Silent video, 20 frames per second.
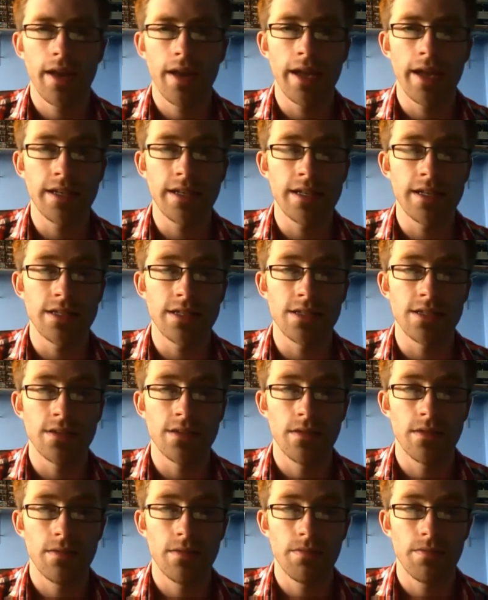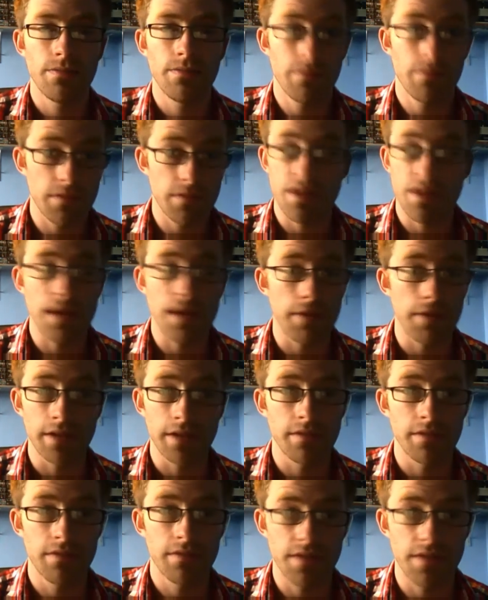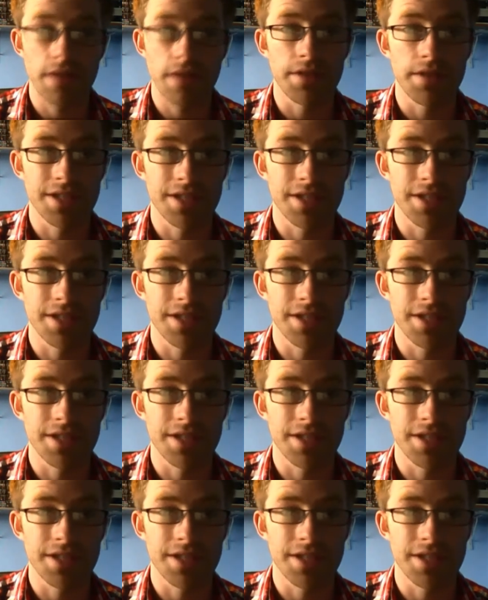It is very, very